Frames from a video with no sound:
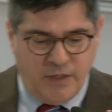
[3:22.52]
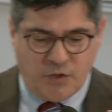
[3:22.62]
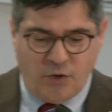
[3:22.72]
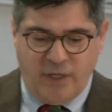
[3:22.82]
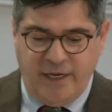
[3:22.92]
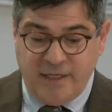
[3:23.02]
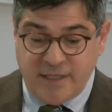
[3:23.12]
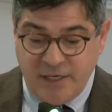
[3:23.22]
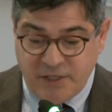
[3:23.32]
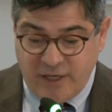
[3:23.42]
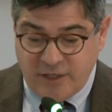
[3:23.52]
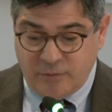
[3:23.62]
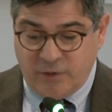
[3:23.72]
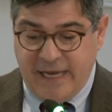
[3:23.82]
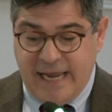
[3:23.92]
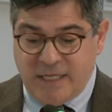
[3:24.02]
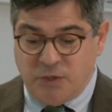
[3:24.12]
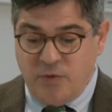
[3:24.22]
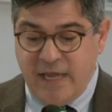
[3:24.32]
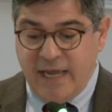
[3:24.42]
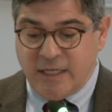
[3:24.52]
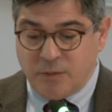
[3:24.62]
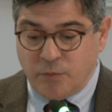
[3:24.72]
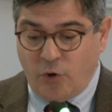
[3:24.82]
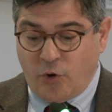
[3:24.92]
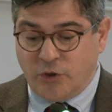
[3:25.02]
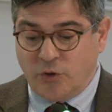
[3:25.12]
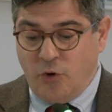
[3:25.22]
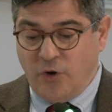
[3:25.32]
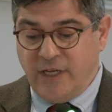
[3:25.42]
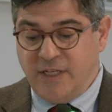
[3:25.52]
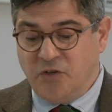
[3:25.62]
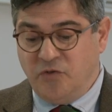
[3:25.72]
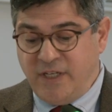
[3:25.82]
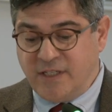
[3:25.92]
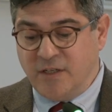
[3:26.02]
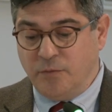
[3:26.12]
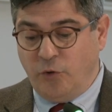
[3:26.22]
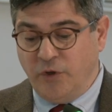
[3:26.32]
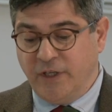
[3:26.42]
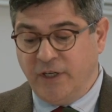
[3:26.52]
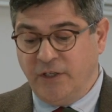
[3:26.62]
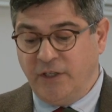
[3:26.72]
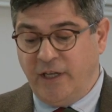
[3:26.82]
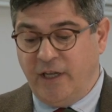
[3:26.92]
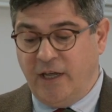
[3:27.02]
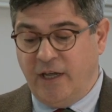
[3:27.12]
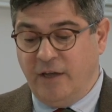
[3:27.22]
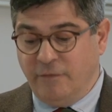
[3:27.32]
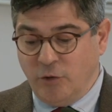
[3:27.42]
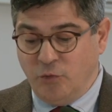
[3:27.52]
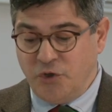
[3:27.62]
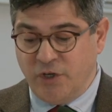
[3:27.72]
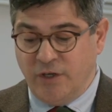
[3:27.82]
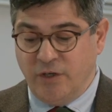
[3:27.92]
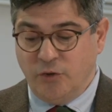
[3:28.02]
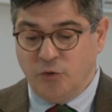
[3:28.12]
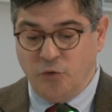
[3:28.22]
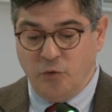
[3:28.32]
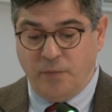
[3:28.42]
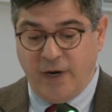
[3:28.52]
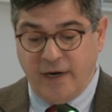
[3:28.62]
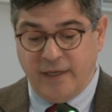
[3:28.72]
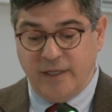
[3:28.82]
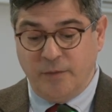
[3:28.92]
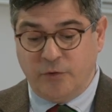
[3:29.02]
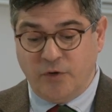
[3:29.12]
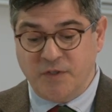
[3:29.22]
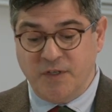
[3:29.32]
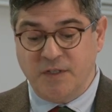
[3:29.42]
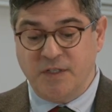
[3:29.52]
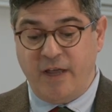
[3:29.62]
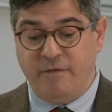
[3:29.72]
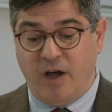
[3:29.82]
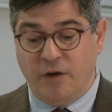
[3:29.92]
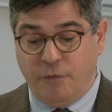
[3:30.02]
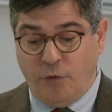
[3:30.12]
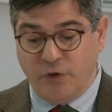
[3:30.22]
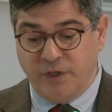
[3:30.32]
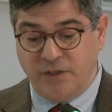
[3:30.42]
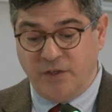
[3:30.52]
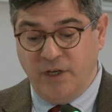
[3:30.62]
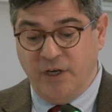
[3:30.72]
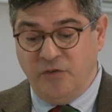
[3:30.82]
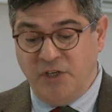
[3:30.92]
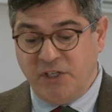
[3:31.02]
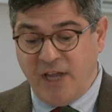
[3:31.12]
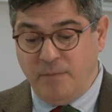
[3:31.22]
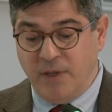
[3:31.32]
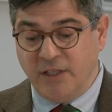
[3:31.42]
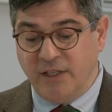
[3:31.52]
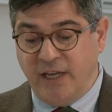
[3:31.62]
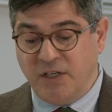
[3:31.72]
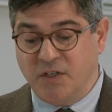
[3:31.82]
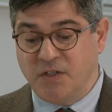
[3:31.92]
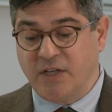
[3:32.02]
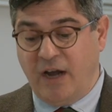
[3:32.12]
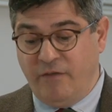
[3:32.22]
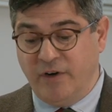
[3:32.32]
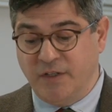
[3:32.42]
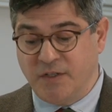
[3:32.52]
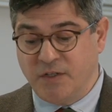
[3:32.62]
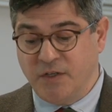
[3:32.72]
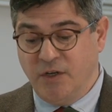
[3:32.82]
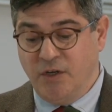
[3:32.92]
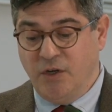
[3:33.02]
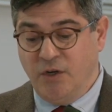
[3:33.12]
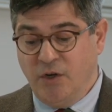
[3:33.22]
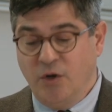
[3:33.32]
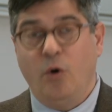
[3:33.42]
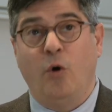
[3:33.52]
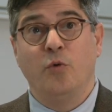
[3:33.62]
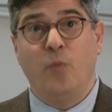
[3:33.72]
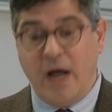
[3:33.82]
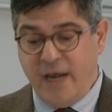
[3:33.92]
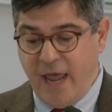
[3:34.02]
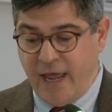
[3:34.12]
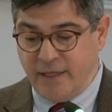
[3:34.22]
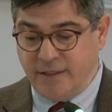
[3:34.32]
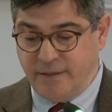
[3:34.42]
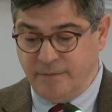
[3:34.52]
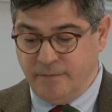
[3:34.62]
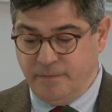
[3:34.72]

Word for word: So, ladies and gentlemen, as we explore Turkey's recent political uh, evolution, two parallel processes have unfolded, reshaping the nation's governance. On one hand,